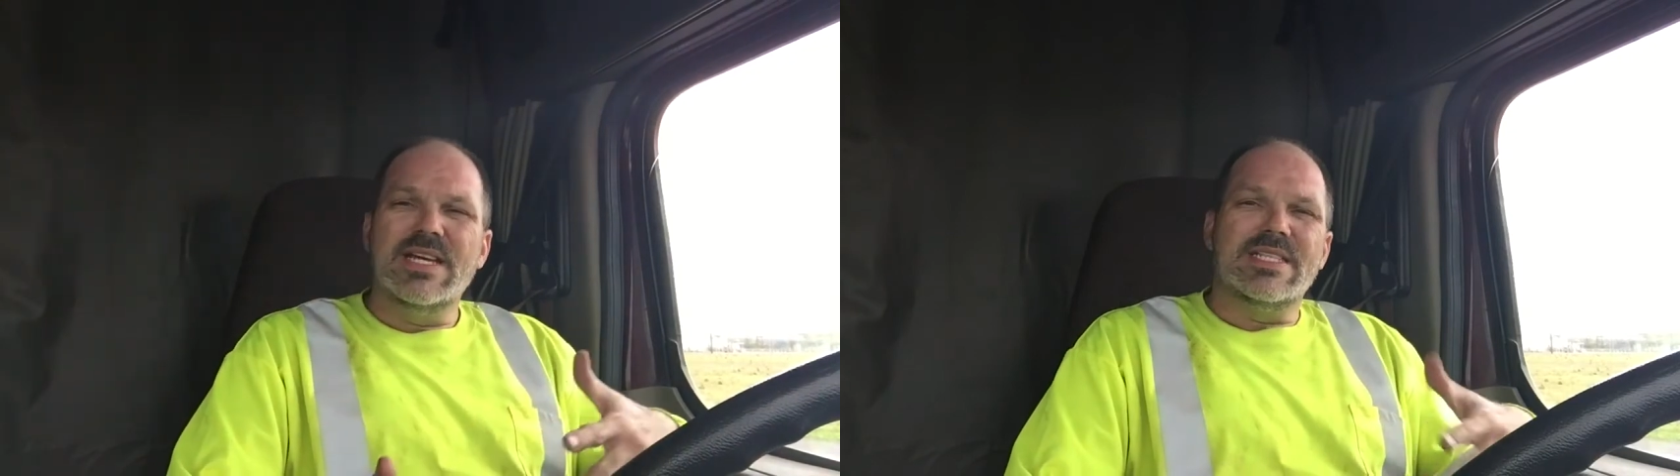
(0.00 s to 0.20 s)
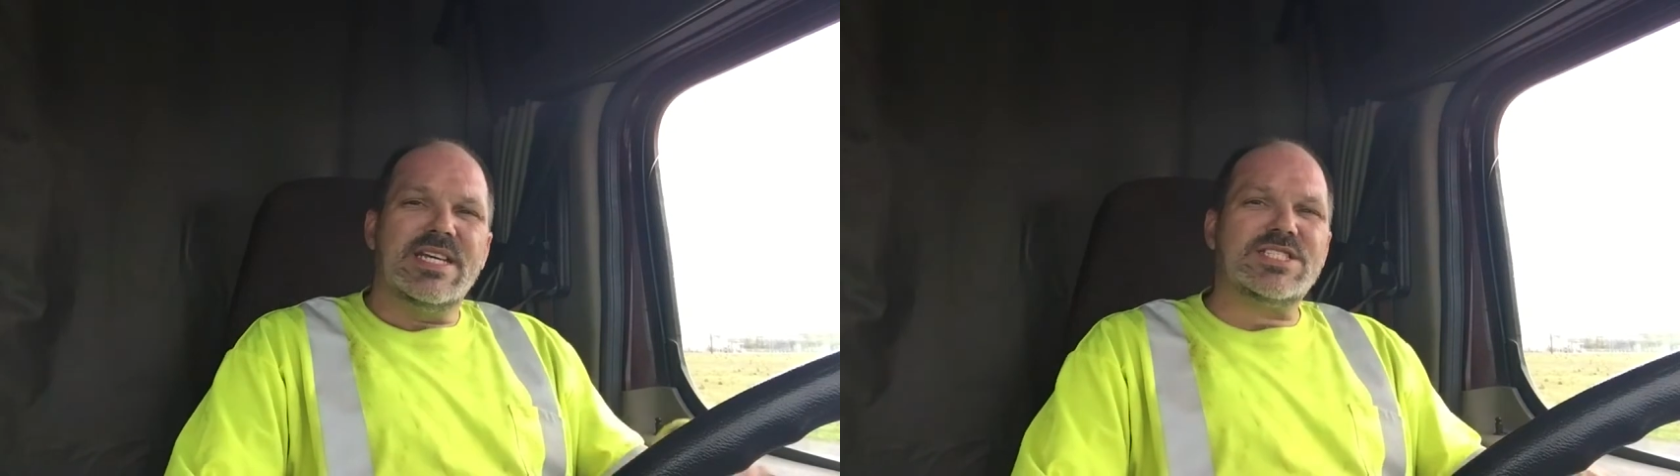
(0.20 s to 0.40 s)

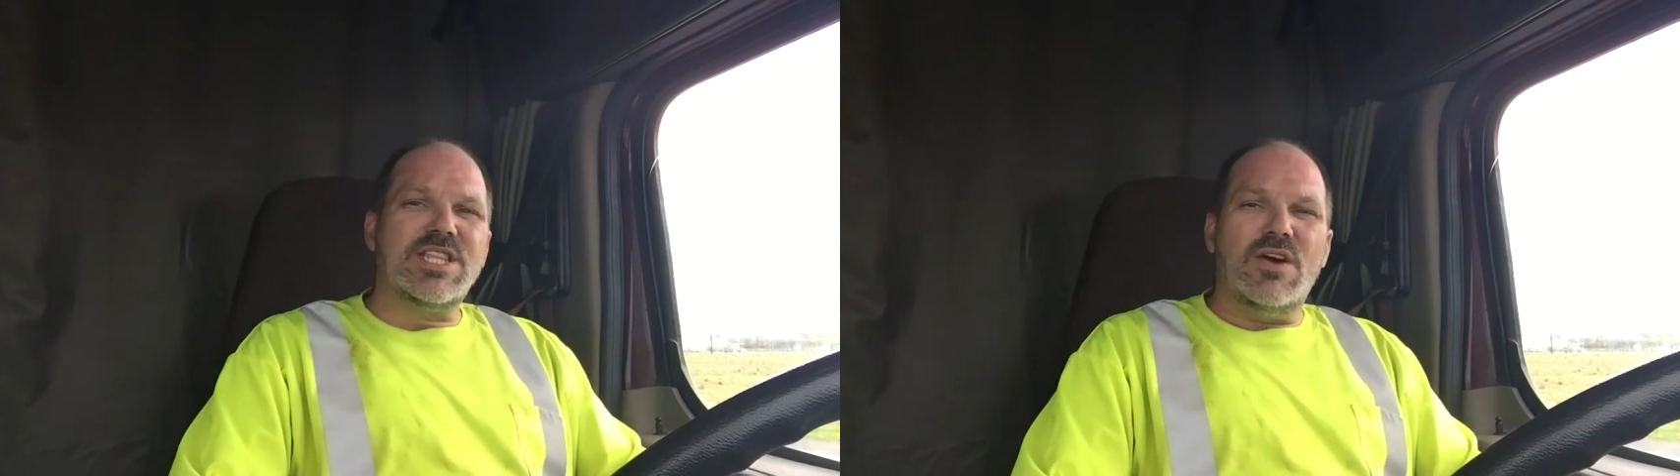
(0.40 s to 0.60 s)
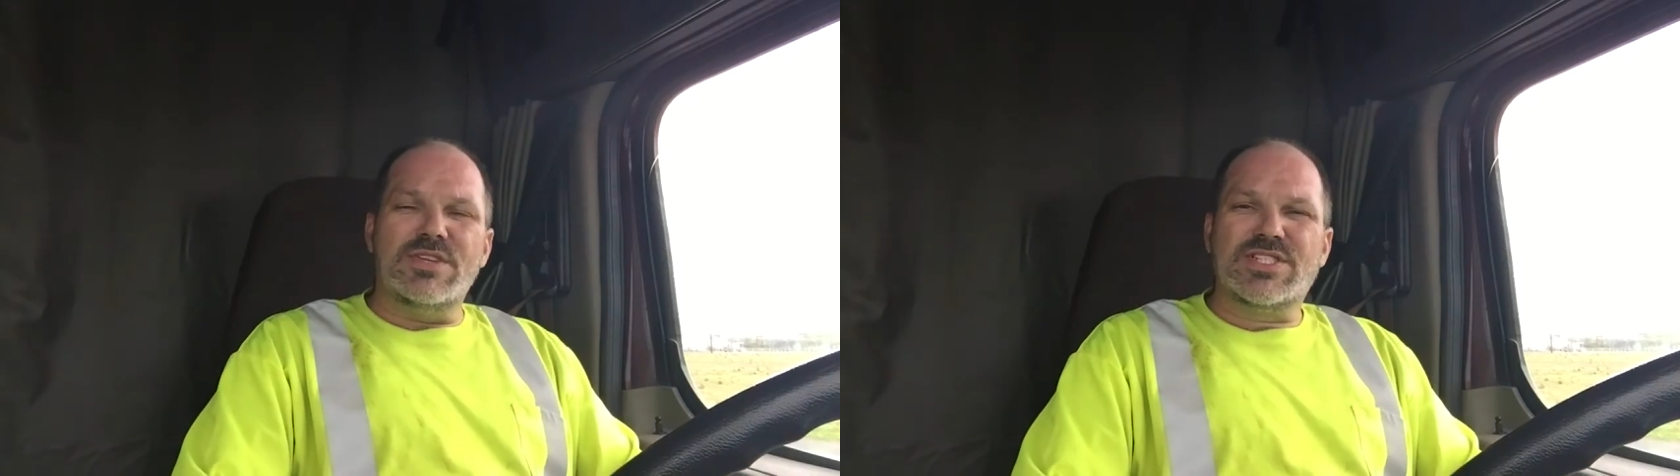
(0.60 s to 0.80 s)
This
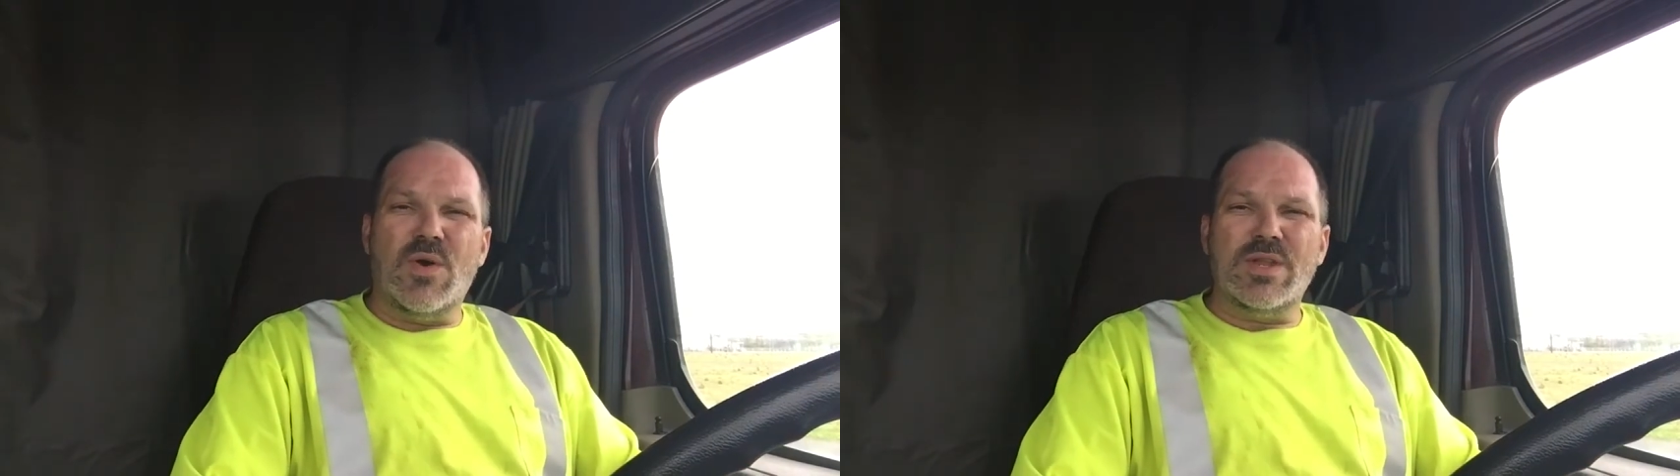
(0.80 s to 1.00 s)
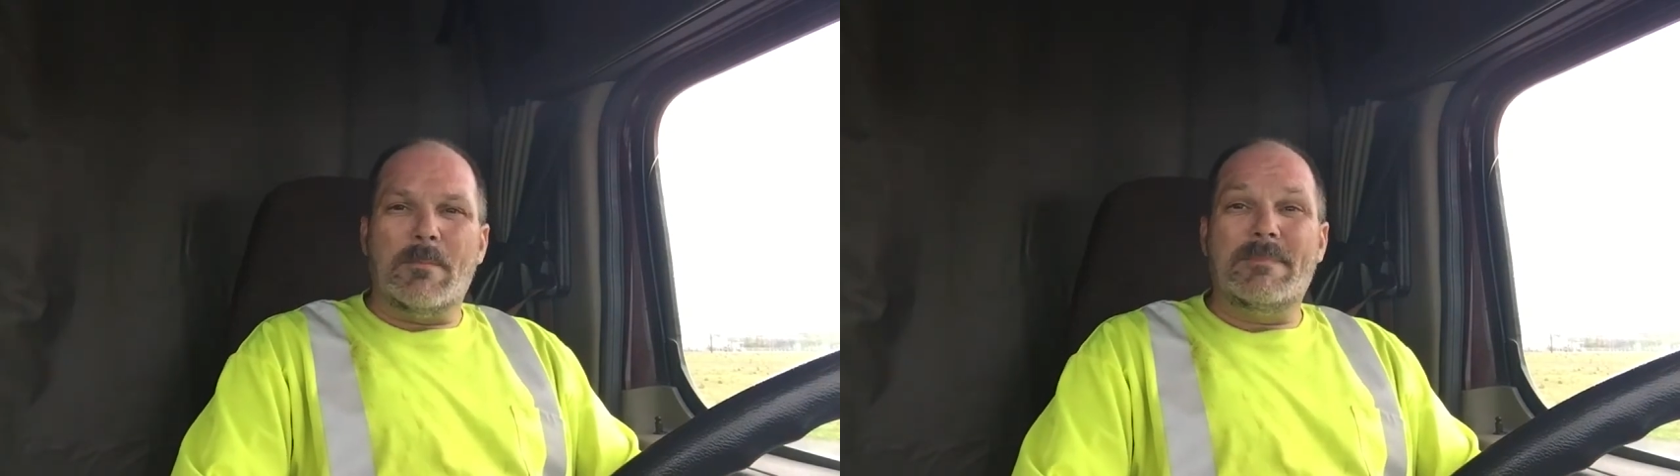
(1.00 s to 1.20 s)
load is
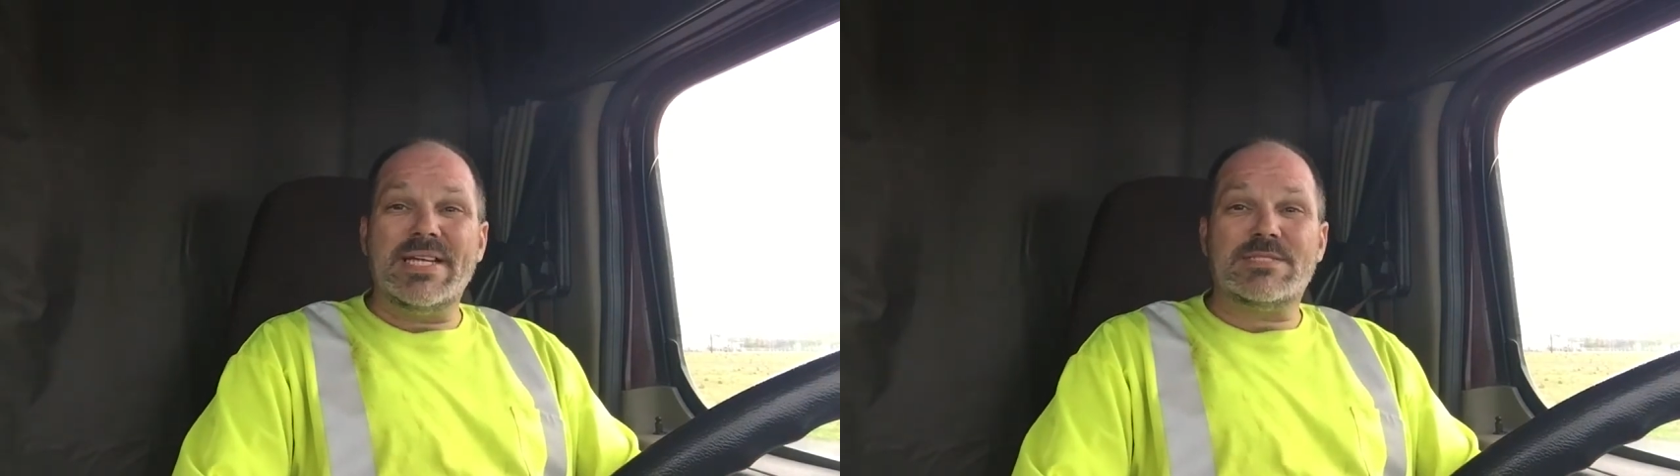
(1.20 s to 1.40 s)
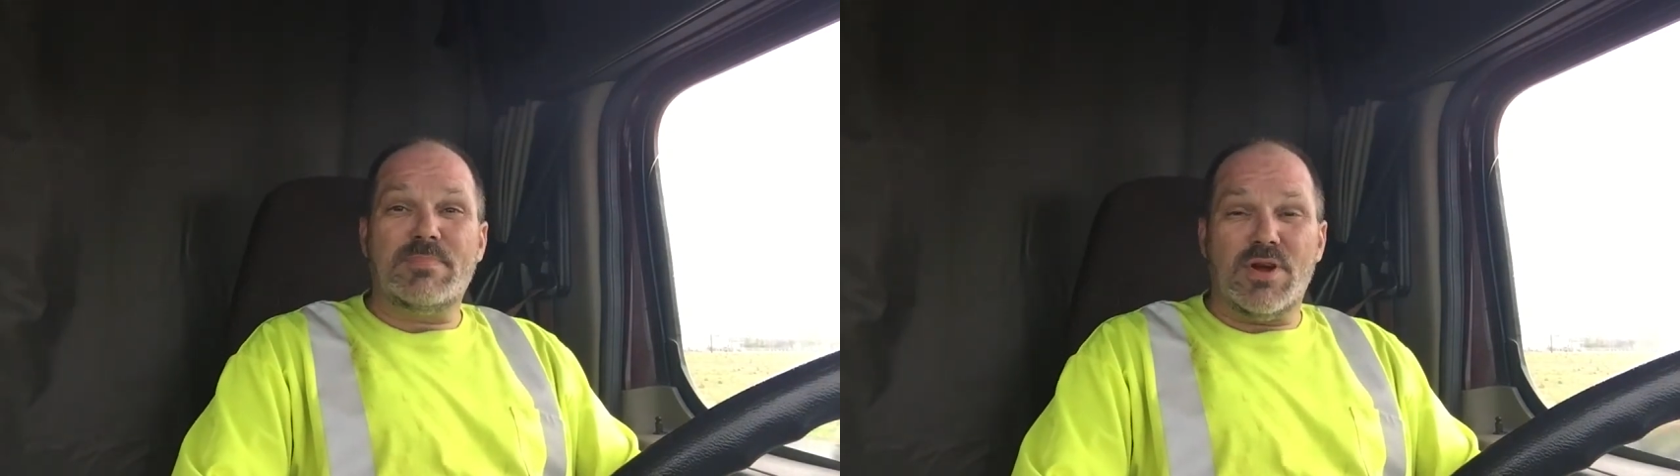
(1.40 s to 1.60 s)
going to
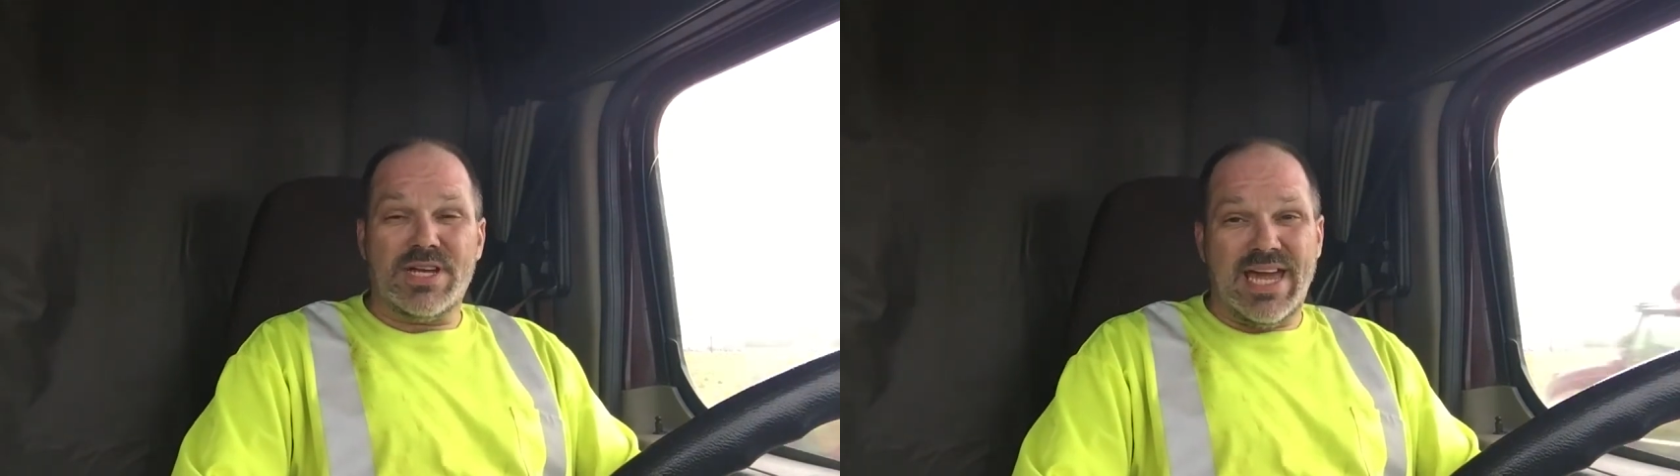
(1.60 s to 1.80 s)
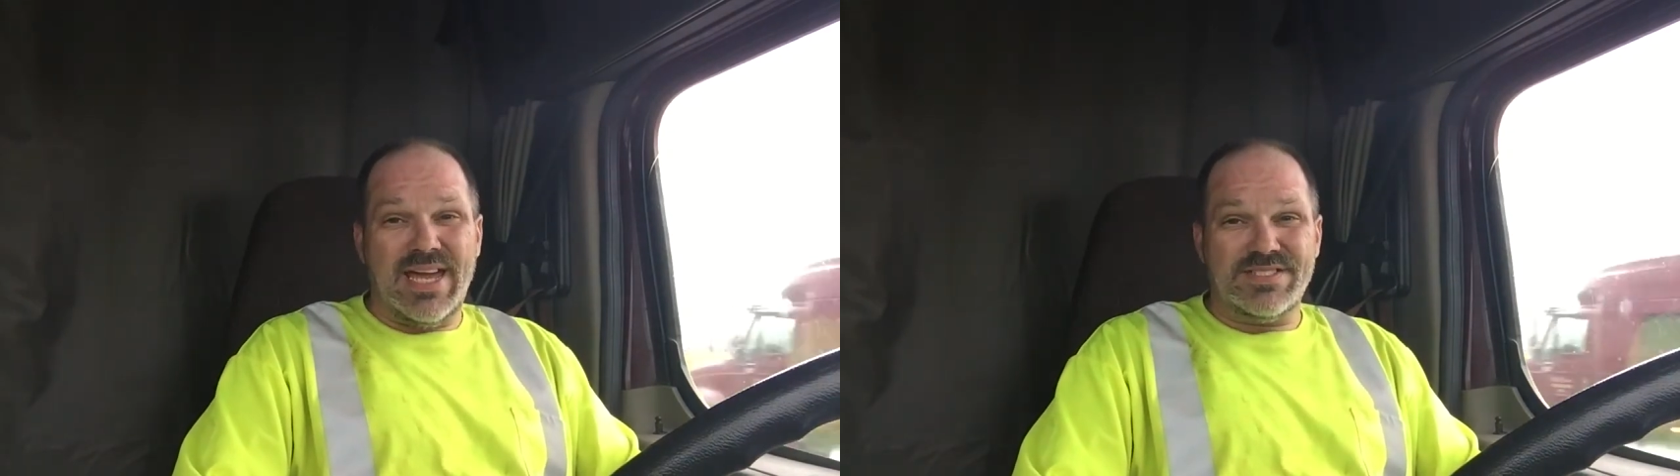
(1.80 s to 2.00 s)
Pittsburgh,
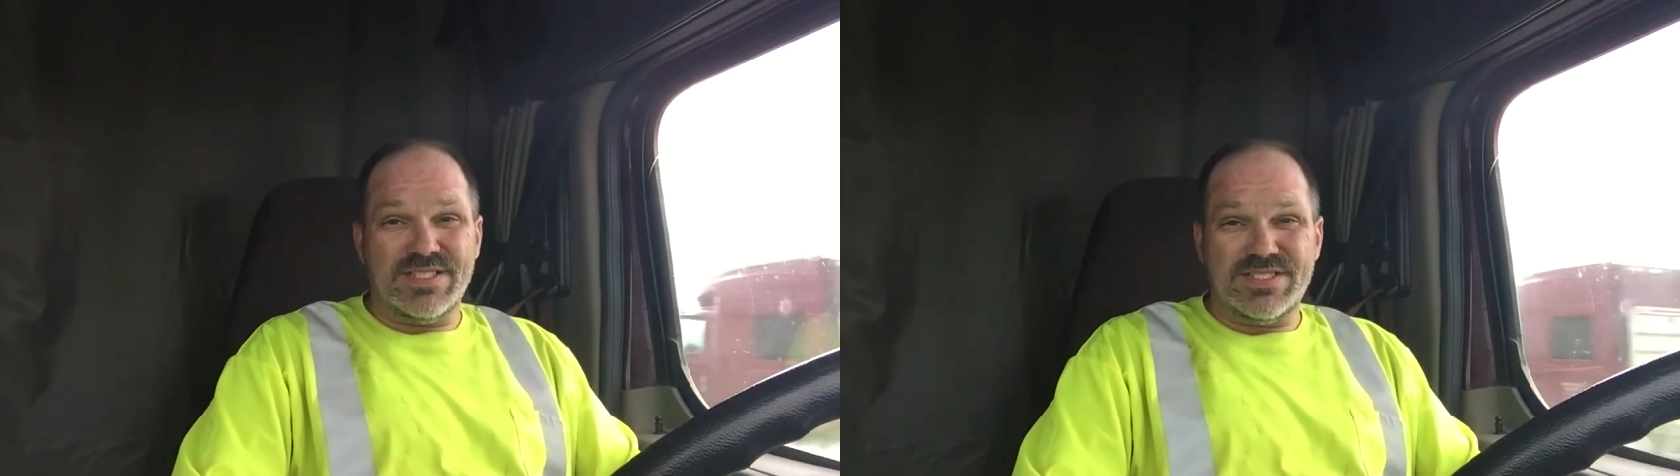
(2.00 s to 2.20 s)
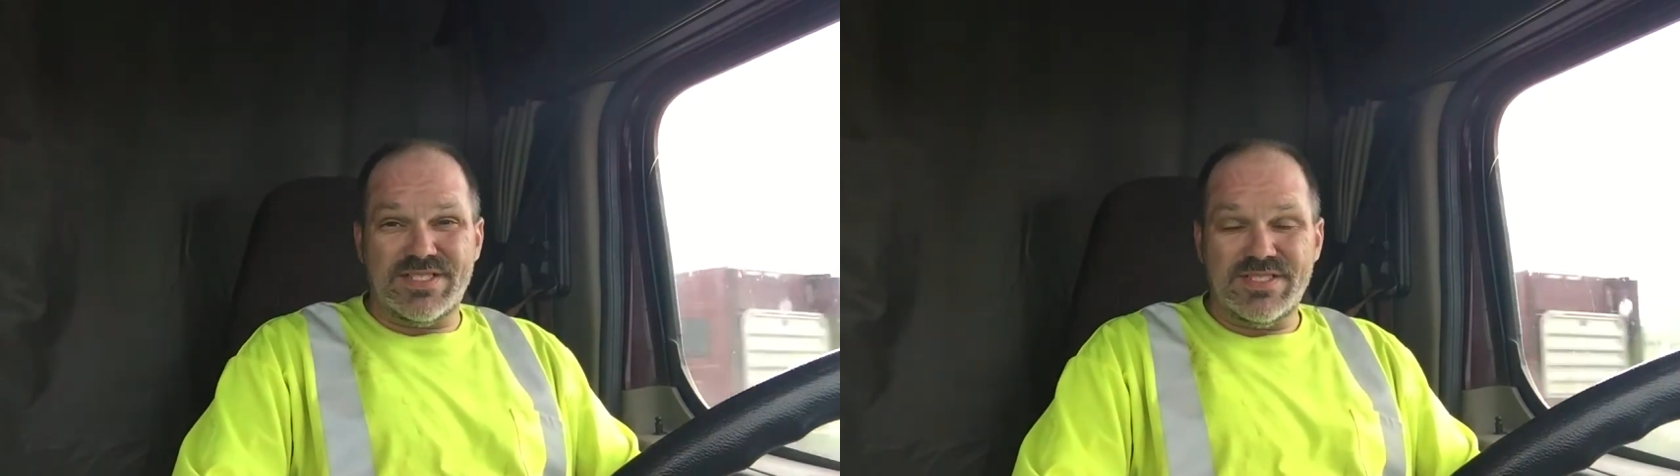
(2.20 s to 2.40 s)

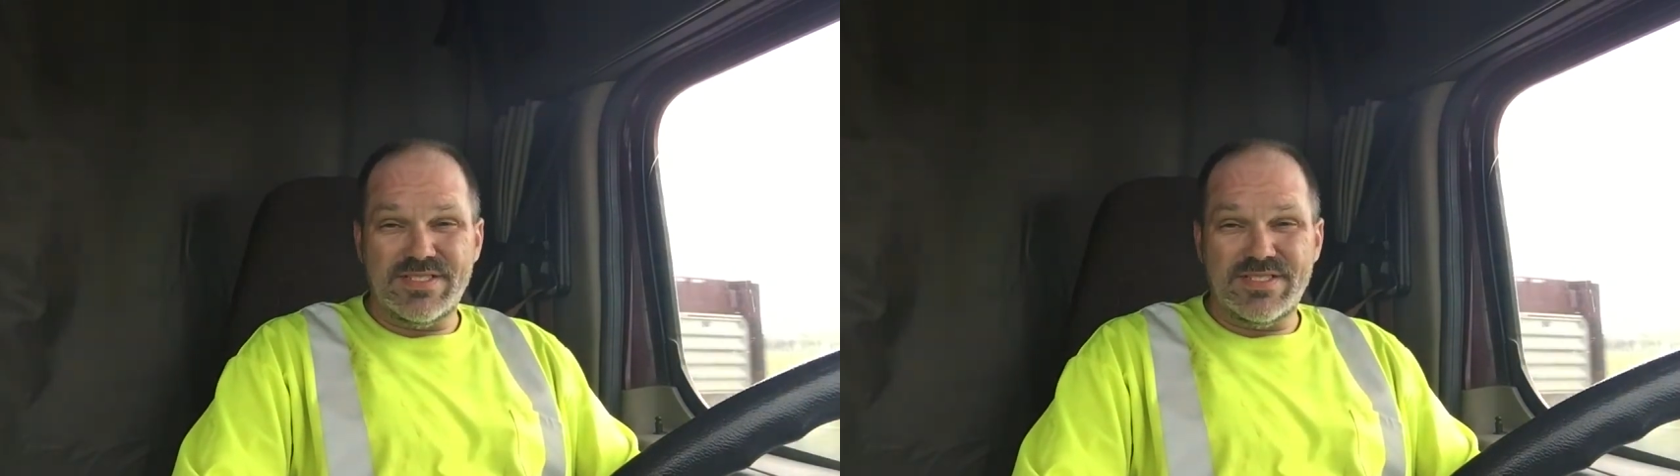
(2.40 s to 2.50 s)
Kansas.